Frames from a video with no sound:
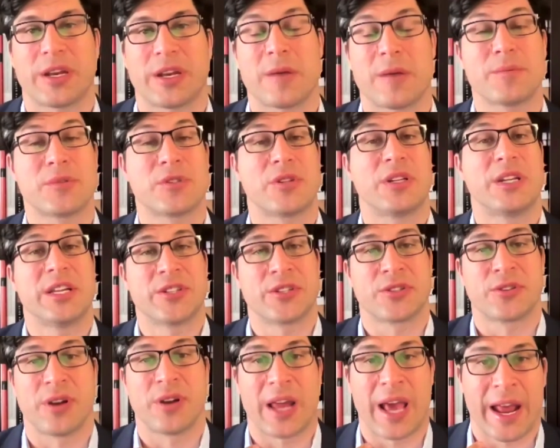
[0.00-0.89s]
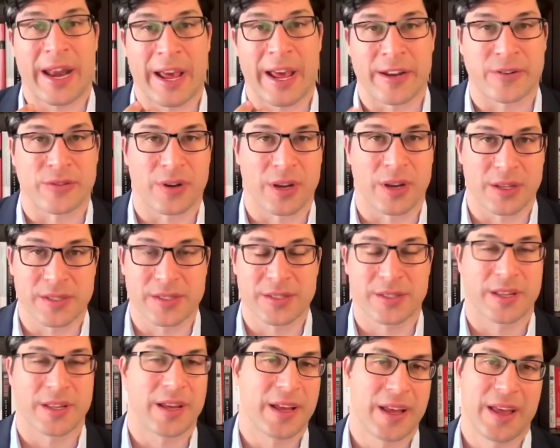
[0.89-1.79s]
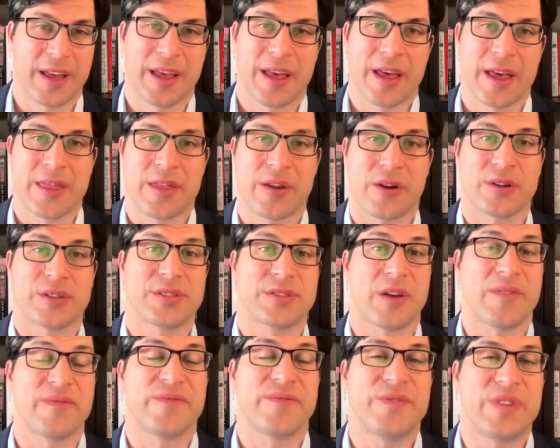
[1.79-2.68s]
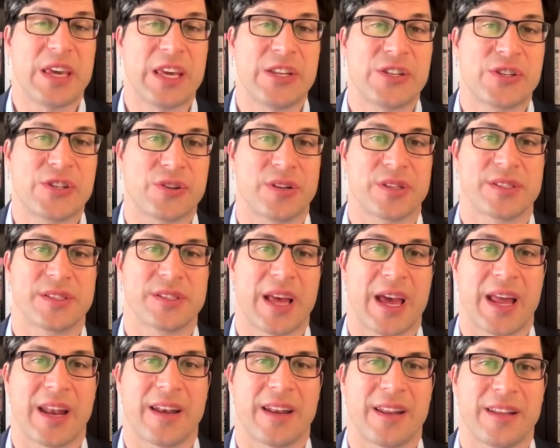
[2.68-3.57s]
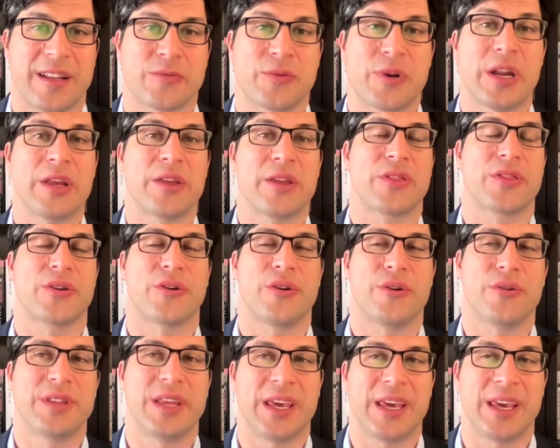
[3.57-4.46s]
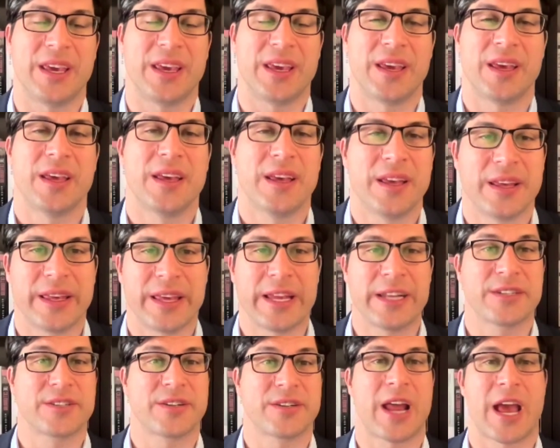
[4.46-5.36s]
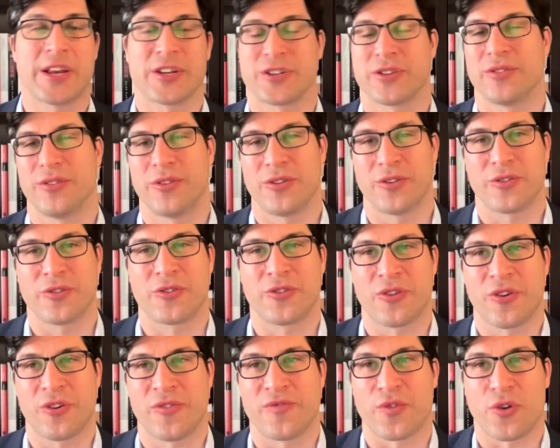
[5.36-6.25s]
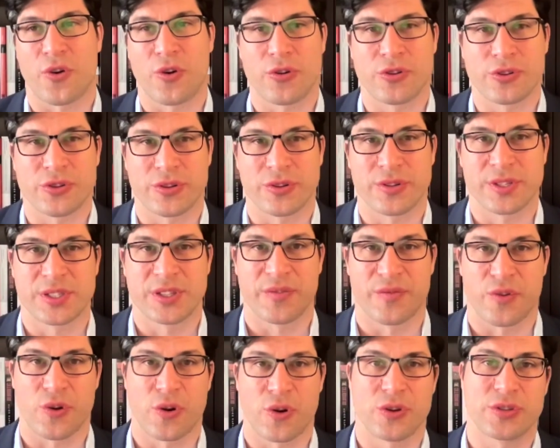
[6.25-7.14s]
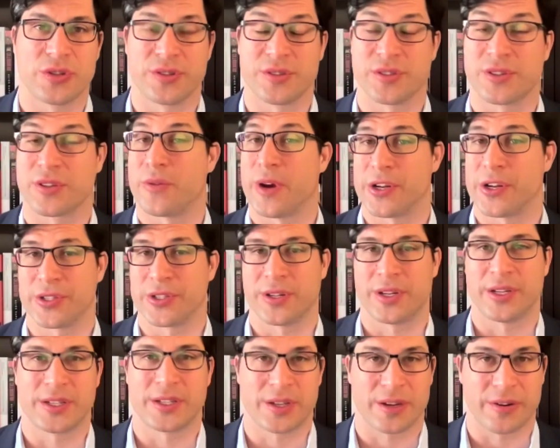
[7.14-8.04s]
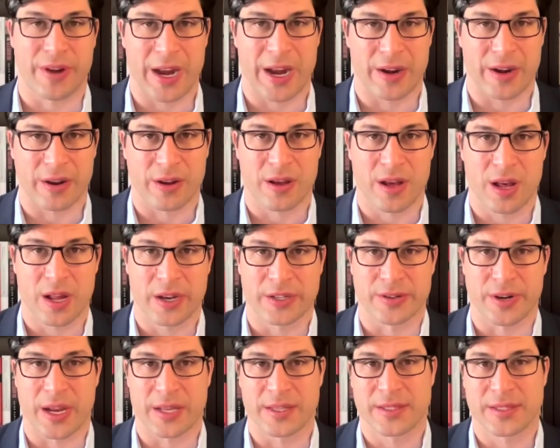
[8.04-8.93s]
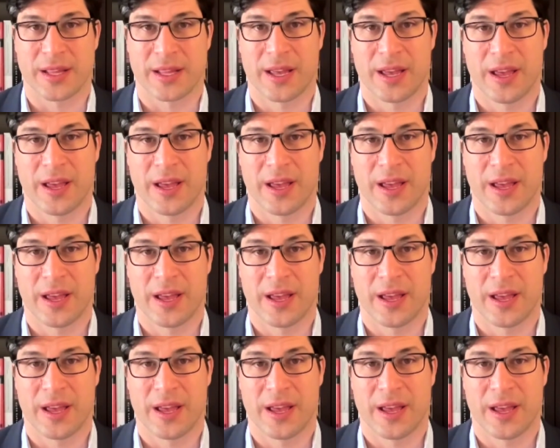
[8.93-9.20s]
it comes to digital antitrust, there are some features that really throw the international convergence, divergence question into greater contrast.